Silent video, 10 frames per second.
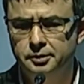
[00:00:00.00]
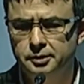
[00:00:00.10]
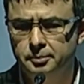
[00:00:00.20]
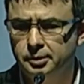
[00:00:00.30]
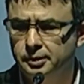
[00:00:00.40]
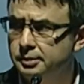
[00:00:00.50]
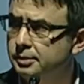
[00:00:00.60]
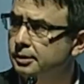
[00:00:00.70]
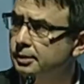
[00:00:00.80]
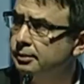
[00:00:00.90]
So
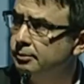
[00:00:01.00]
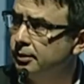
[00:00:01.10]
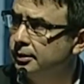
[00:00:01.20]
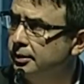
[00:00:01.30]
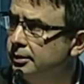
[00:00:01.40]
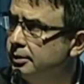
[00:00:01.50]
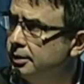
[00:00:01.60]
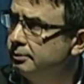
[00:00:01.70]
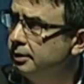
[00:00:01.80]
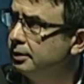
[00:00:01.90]
please run the
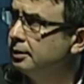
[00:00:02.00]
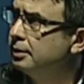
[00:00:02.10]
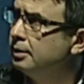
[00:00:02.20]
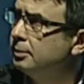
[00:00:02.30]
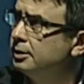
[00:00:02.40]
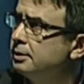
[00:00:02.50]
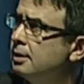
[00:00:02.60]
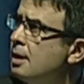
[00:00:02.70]
next video, please.